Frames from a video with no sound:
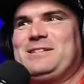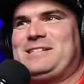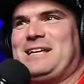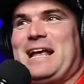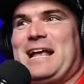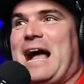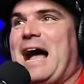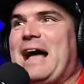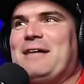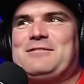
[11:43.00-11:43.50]
it's
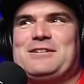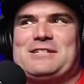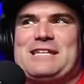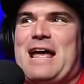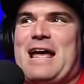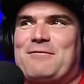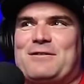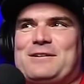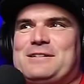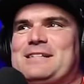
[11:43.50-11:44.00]
like
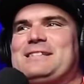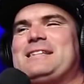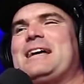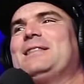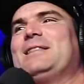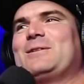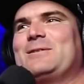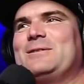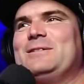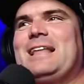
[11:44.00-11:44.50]
ever since I
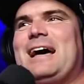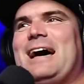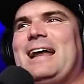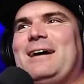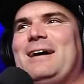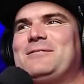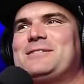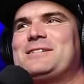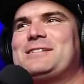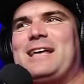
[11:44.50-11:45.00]
learned that,
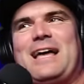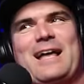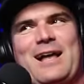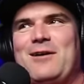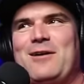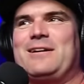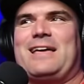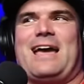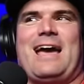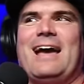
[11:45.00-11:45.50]
I was just like,
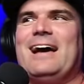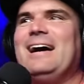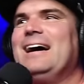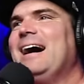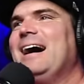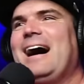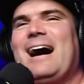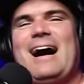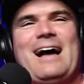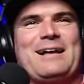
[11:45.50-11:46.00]
okay,
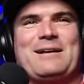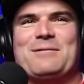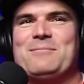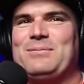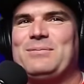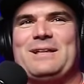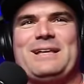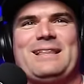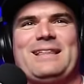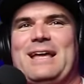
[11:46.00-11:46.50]
I
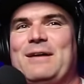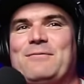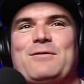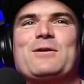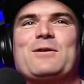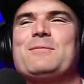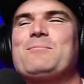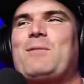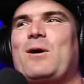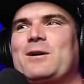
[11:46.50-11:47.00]
completely, if
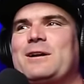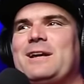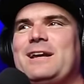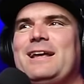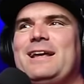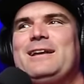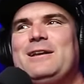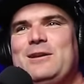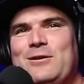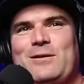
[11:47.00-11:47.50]
you're in
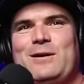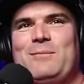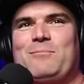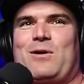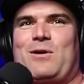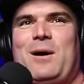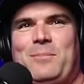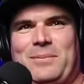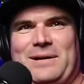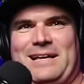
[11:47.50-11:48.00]
marketing, you're in
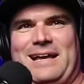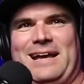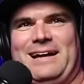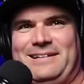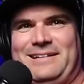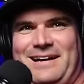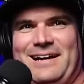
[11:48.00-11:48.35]
propaganda.